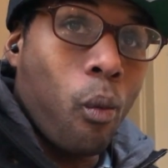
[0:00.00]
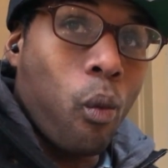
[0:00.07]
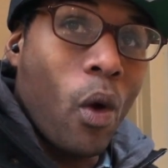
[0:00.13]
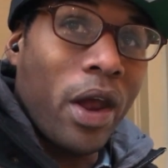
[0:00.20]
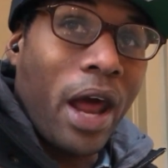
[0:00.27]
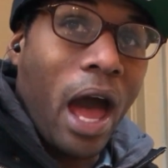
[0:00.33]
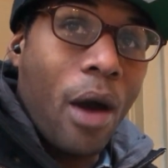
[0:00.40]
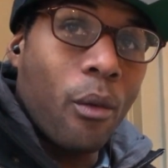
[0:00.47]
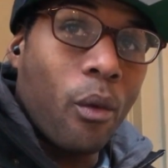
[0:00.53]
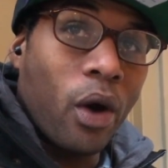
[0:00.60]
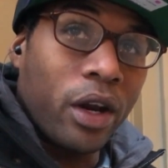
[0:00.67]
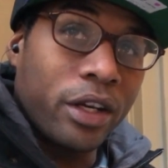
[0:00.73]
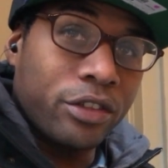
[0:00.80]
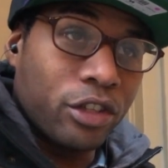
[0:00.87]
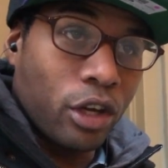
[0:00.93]
what I
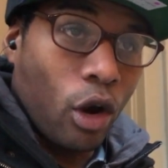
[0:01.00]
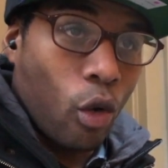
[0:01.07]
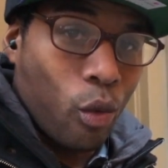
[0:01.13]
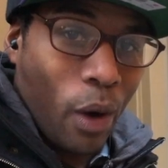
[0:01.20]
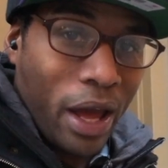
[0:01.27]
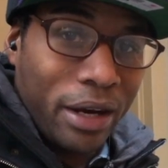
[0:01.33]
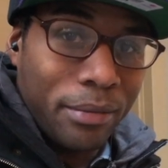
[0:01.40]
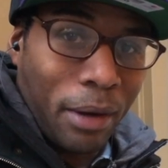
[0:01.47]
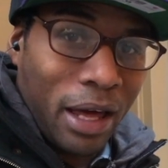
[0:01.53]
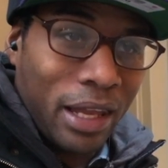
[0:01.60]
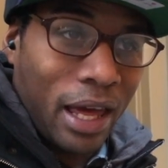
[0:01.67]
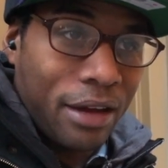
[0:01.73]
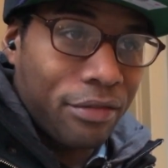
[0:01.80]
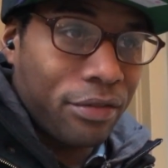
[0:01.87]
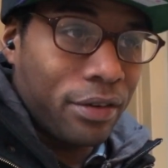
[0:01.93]
wanted to go right in my
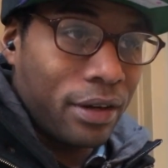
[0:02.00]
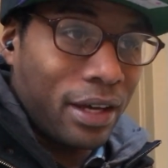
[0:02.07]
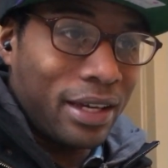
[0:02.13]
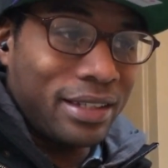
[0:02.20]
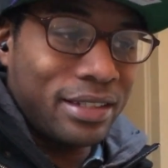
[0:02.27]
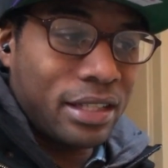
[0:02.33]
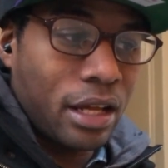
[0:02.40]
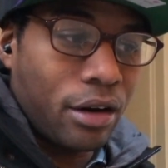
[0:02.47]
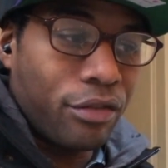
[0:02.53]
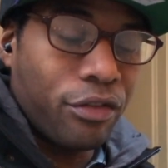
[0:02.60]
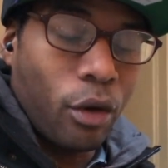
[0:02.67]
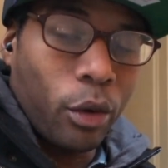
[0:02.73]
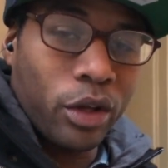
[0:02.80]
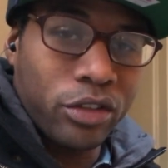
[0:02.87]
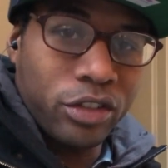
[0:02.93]
life instead of
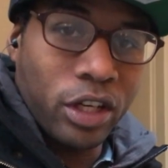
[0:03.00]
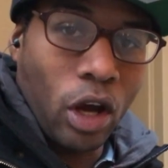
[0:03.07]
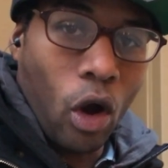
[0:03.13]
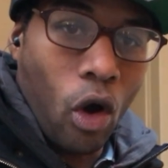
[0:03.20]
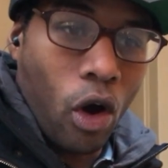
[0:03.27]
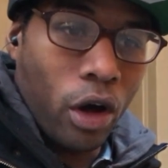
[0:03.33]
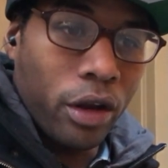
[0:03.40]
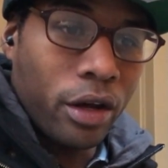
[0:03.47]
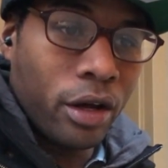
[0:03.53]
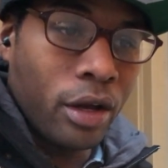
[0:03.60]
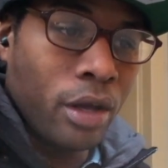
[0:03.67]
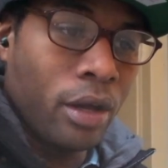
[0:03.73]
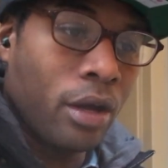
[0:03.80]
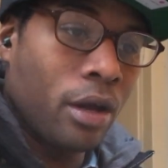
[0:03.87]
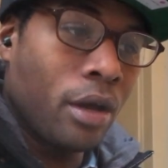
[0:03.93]
focusing on
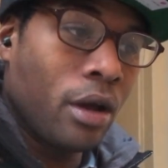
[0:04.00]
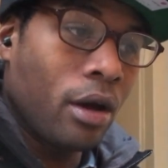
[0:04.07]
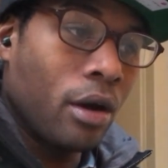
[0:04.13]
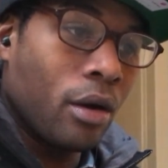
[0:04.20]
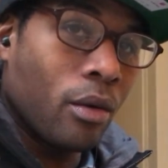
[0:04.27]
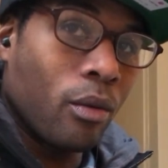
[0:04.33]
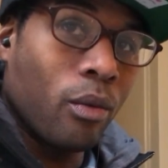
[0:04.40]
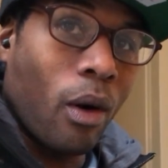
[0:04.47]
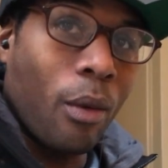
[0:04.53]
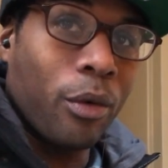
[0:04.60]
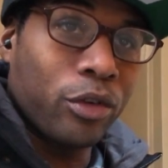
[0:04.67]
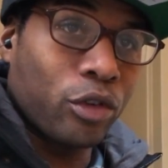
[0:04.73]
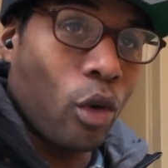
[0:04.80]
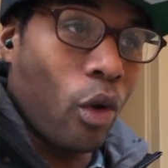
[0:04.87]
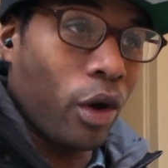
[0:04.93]
what
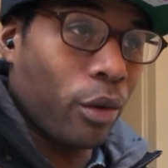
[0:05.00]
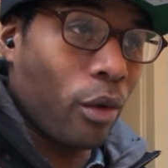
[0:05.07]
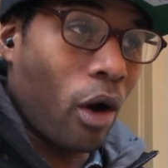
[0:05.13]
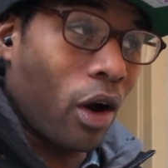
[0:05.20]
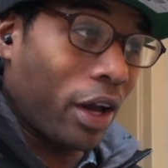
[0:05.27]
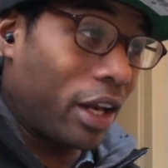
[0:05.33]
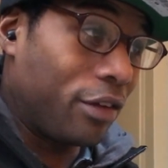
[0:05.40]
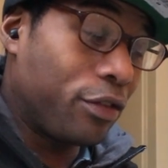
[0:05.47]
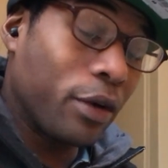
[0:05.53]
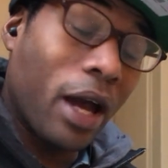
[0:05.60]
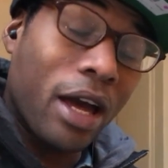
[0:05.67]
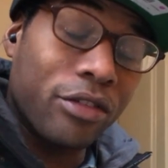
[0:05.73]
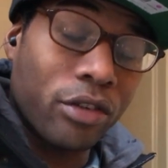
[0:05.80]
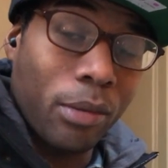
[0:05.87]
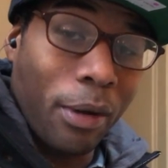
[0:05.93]
was going wrong. And if you
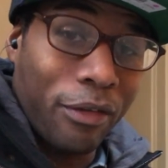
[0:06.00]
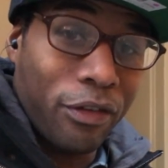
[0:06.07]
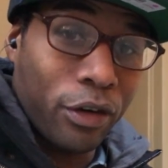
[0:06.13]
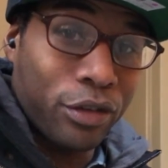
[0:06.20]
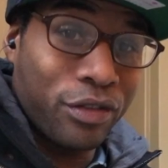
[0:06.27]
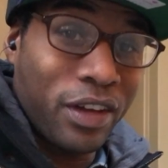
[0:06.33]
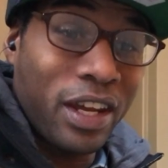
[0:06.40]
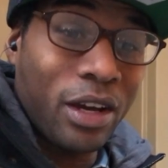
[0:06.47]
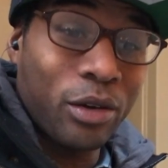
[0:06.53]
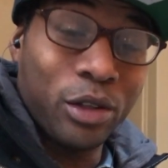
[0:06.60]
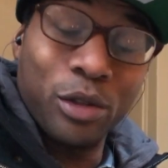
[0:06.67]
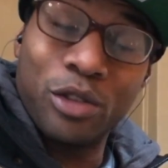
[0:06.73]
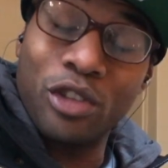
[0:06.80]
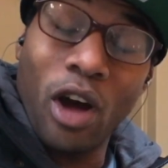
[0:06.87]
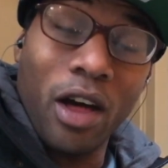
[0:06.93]
guys saw my first video,
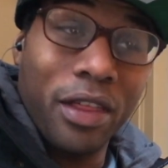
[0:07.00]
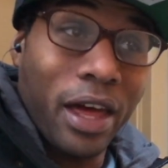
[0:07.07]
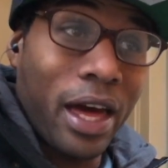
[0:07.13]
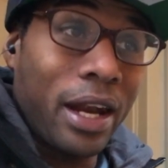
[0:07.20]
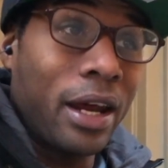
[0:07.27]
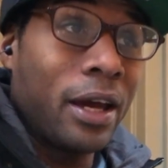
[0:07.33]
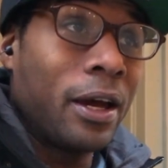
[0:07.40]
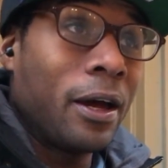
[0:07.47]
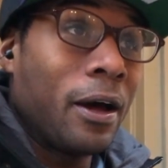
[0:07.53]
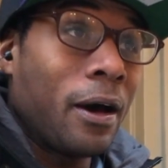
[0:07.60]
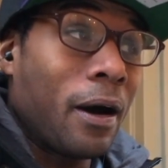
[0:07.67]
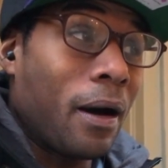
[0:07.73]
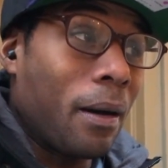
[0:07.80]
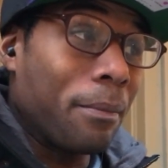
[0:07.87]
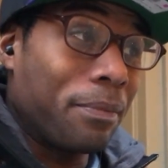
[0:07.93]
you saw that.
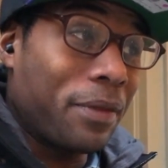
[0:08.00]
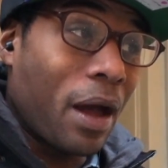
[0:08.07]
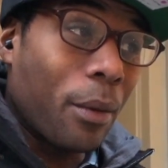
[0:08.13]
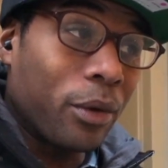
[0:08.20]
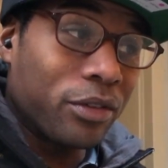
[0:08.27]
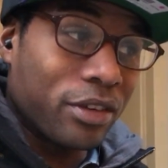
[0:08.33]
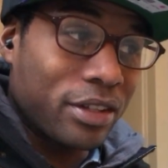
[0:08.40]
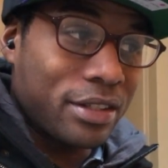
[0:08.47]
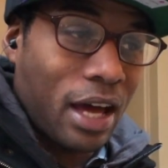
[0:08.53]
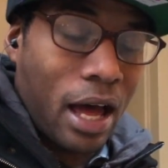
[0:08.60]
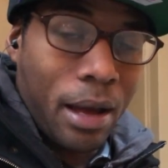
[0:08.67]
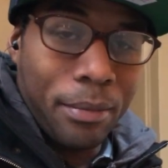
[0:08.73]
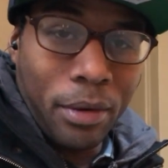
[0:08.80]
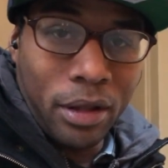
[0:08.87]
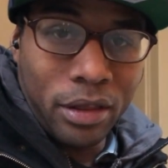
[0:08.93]
That was the
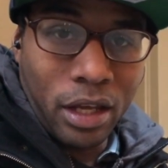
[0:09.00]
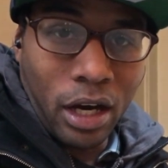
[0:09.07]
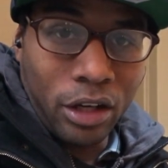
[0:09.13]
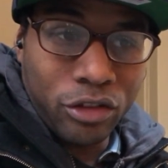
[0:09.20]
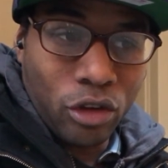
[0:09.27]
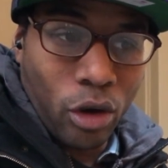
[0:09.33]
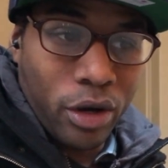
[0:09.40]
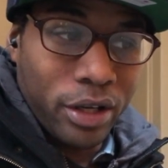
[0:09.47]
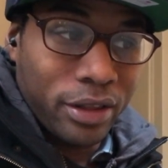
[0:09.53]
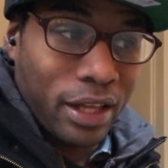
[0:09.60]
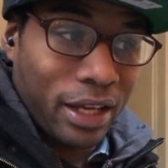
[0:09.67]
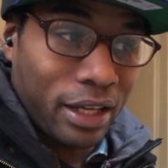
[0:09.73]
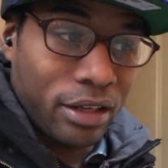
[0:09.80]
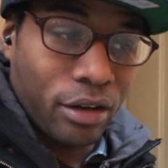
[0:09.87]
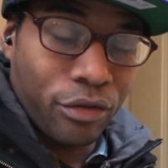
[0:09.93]
time that I started
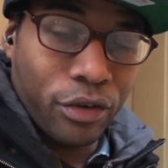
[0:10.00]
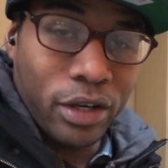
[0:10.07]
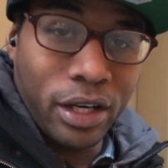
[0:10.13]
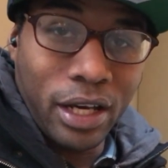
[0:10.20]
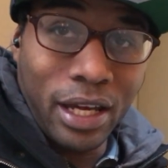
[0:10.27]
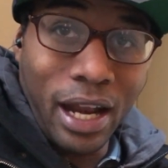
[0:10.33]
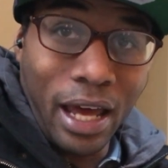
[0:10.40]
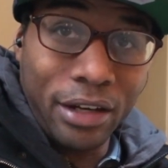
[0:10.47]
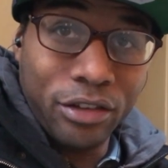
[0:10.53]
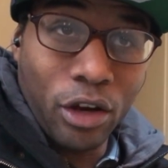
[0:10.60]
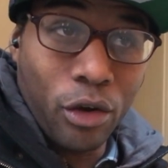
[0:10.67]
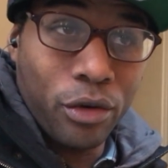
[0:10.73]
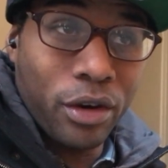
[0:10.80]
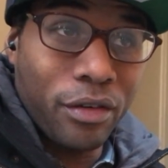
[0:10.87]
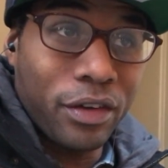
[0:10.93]
thinking different, and I
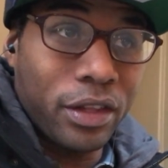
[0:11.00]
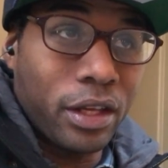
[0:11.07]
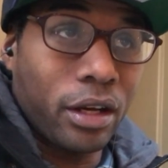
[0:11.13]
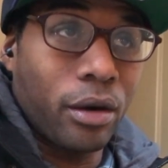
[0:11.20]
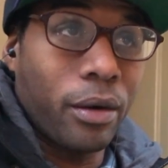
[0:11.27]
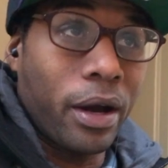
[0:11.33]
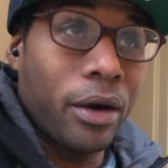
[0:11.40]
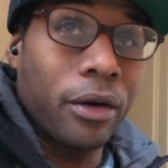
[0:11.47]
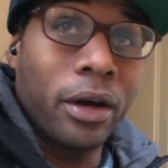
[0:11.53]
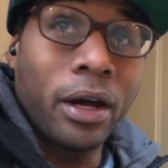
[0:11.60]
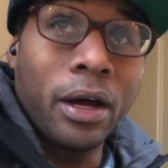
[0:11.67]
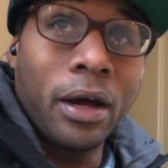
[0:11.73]
turned everything around.